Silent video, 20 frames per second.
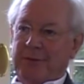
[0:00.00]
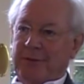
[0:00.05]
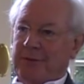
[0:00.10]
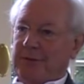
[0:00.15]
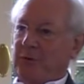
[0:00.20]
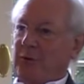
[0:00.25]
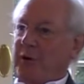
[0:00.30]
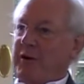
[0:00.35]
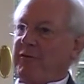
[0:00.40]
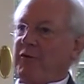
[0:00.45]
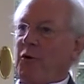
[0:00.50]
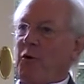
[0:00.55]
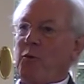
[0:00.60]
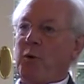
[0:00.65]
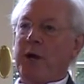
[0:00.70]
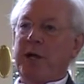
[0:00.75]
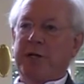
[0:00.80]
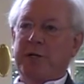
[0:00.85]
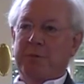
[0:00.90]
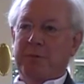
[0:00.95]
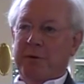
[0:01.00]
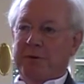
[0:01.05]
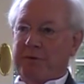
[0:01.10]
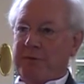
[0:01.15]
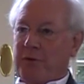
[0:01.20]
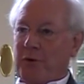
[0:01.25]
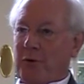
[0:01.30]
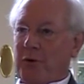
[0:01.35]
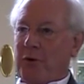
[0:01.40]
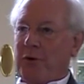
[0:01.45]
three or four weeks
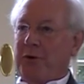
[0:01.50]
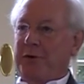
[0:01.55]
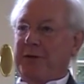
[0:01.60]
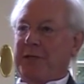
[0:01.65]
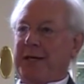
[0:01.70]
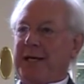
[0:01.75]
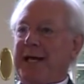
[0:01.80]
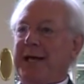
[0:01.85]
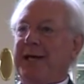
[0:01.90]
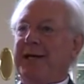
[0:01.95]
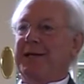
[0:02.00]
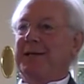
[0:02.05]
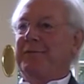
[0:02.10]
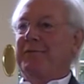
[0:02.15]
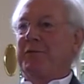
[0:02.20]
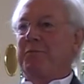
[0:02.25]
before the end of